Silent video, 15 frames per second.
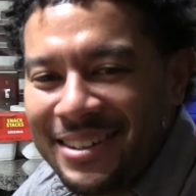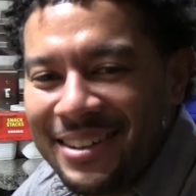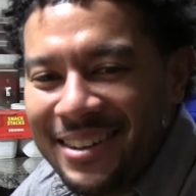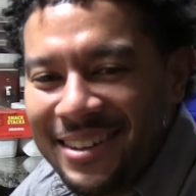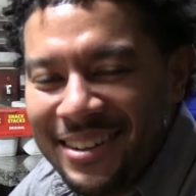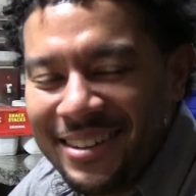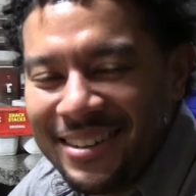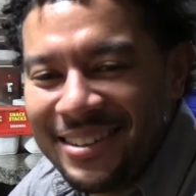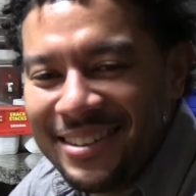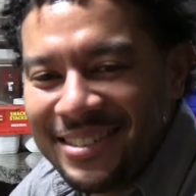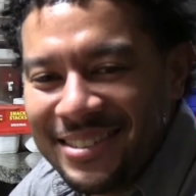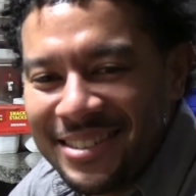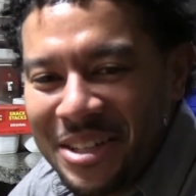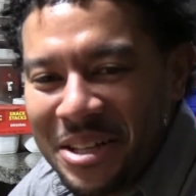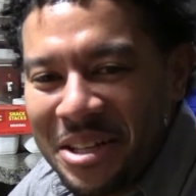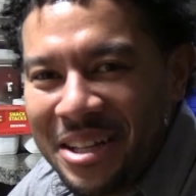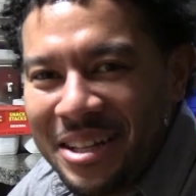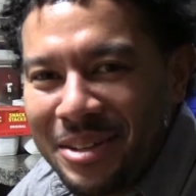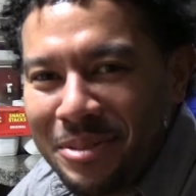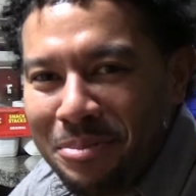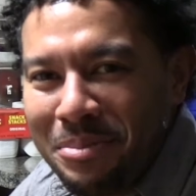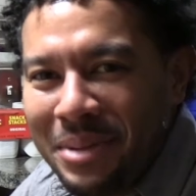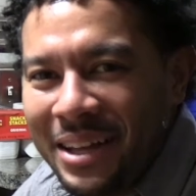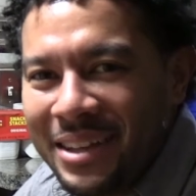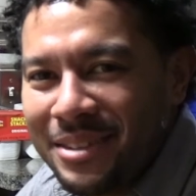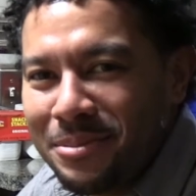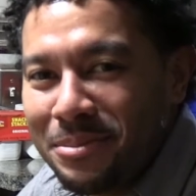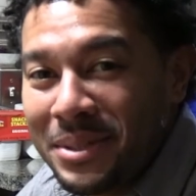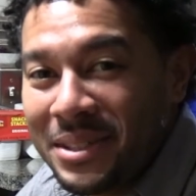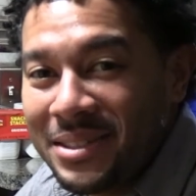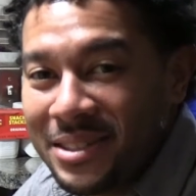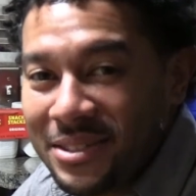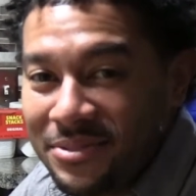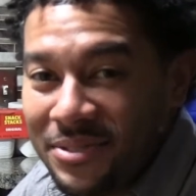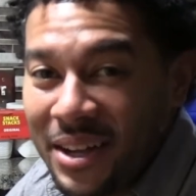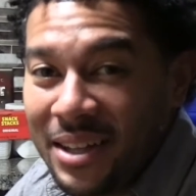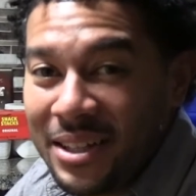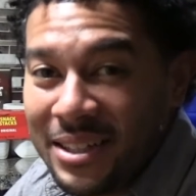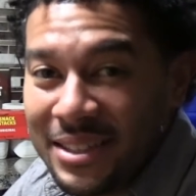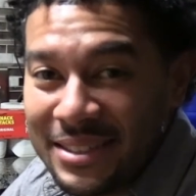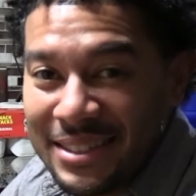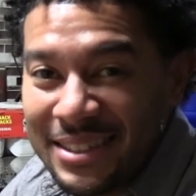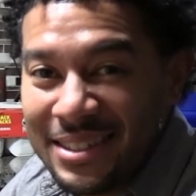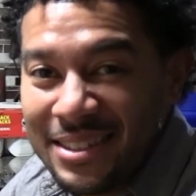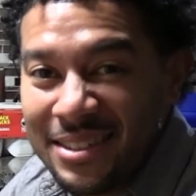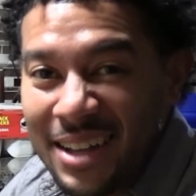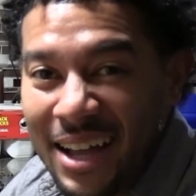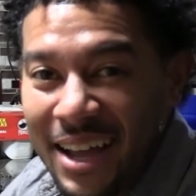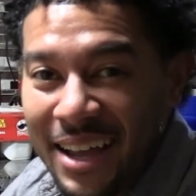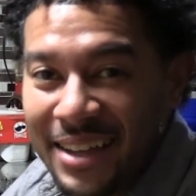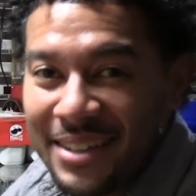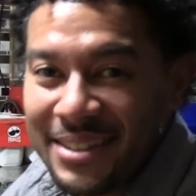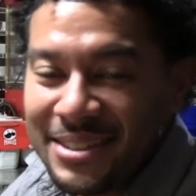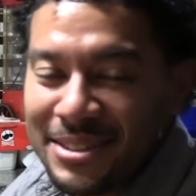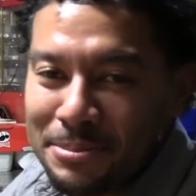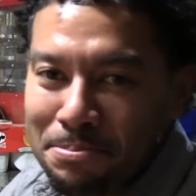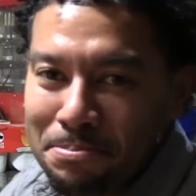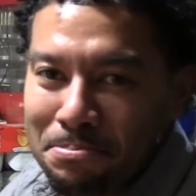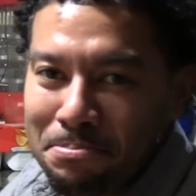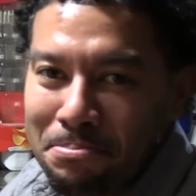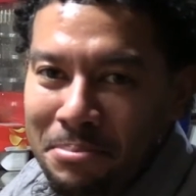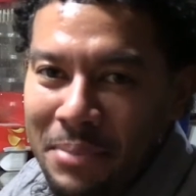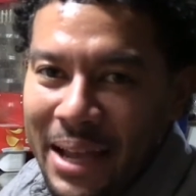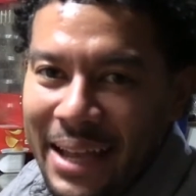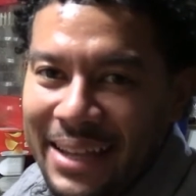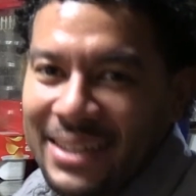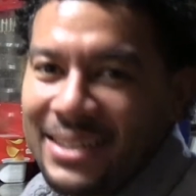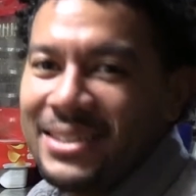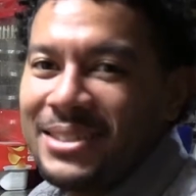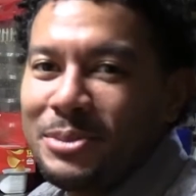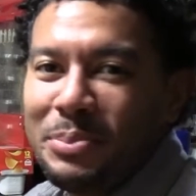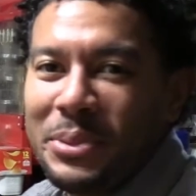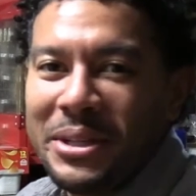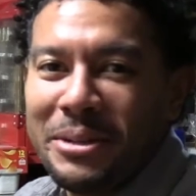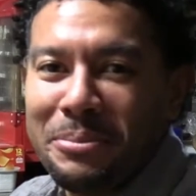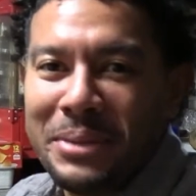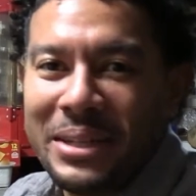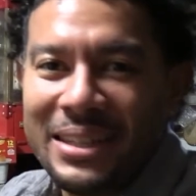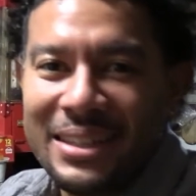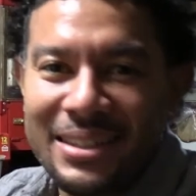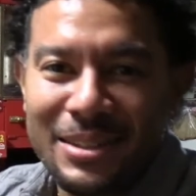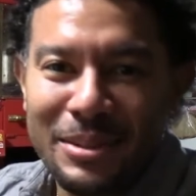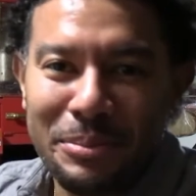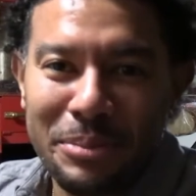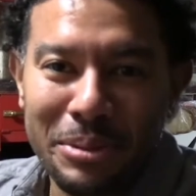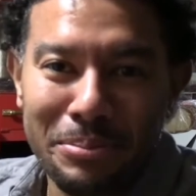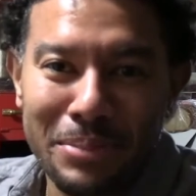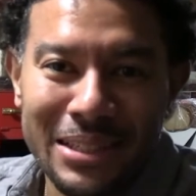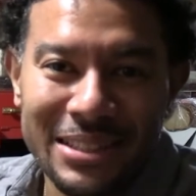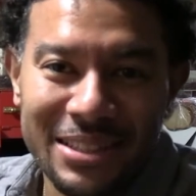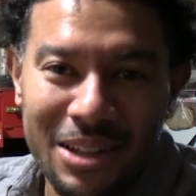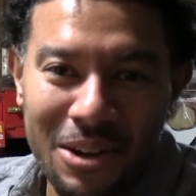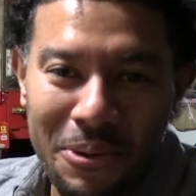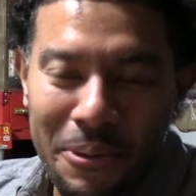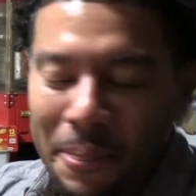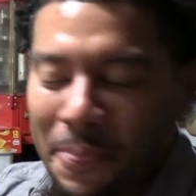Back in business finally. Took a little hiatus. Man, it's been a minute. Been busy though.